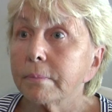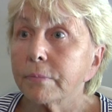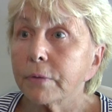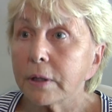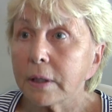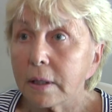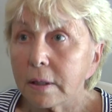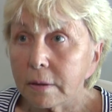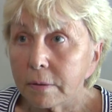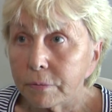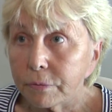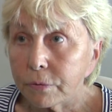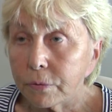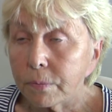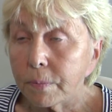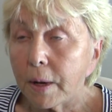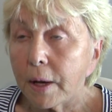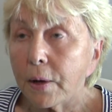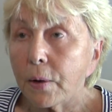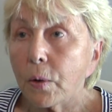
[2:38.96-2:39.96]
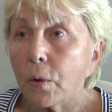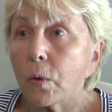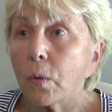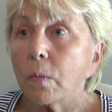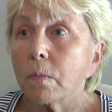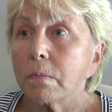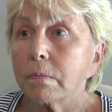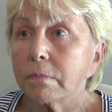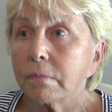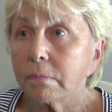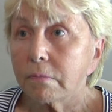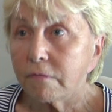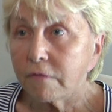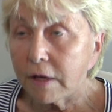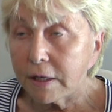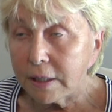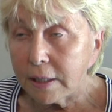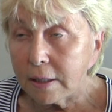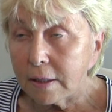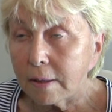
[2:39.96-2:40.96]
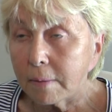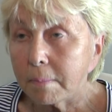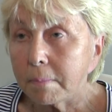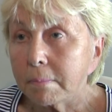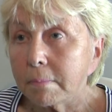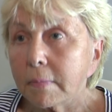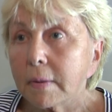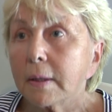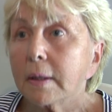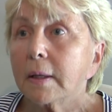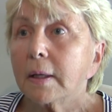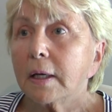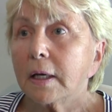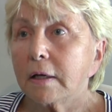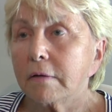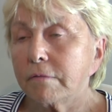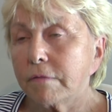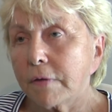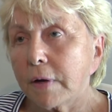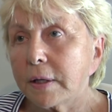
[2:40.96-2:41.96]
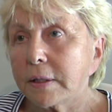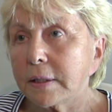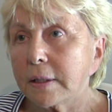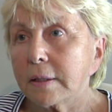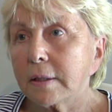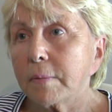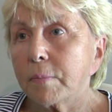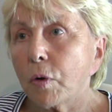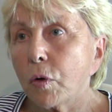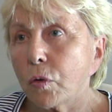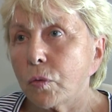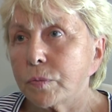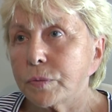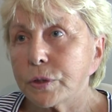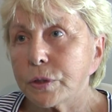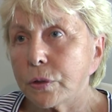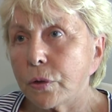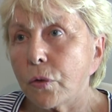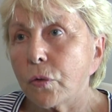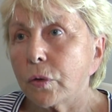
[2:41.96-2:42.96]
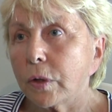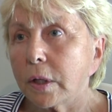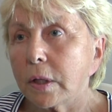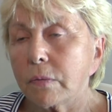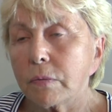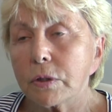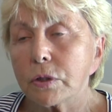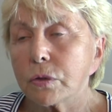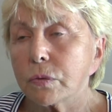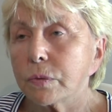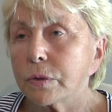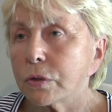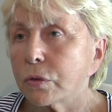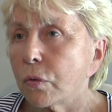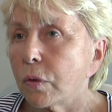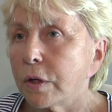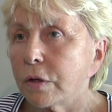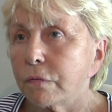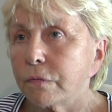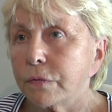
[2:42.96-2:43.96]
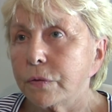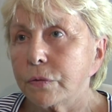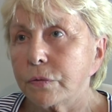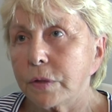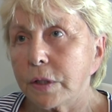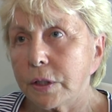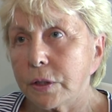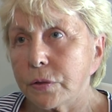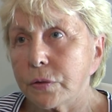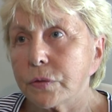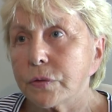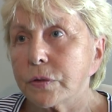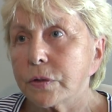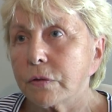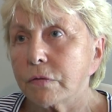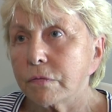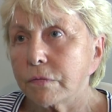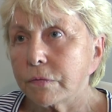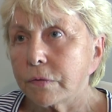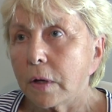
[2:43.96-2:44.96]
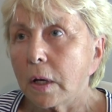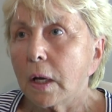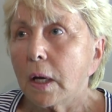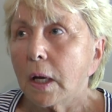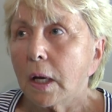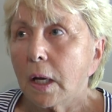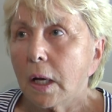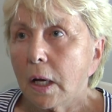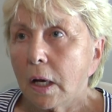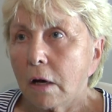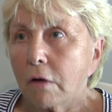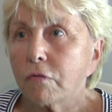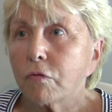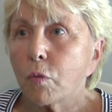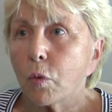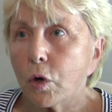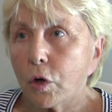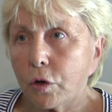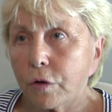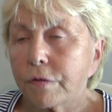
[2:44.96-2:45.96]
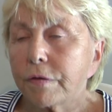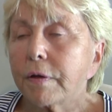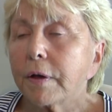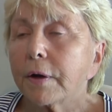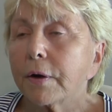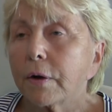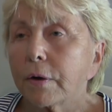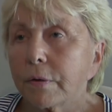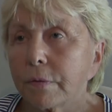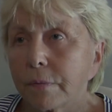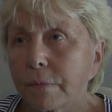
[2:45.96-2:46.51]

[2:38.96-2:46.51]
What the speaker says: bringing them through my home, vetting them, and finding them home slowly, which was quite a few years of work there.